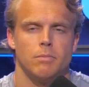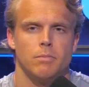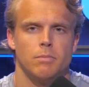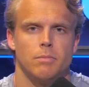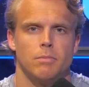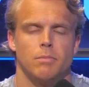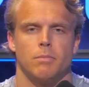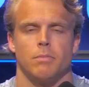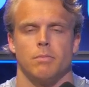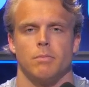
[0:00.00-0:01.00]

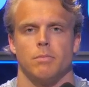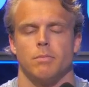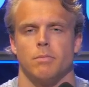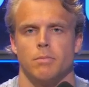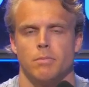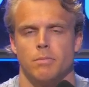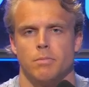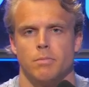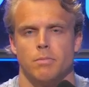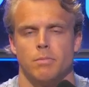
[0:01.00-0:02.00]

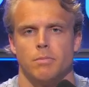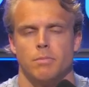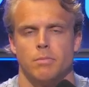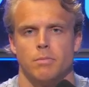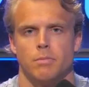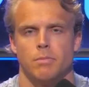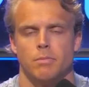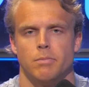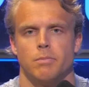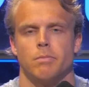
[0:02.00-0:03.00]

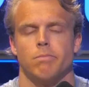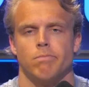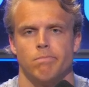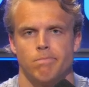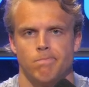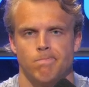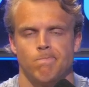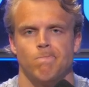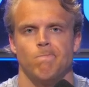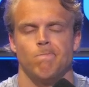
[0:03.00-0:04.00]

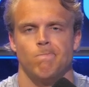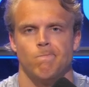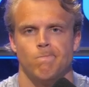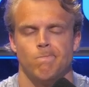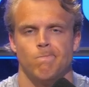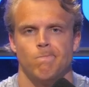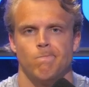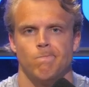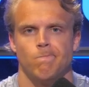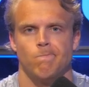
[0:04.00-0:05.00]

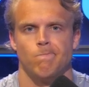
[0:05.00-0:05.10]
[no speech]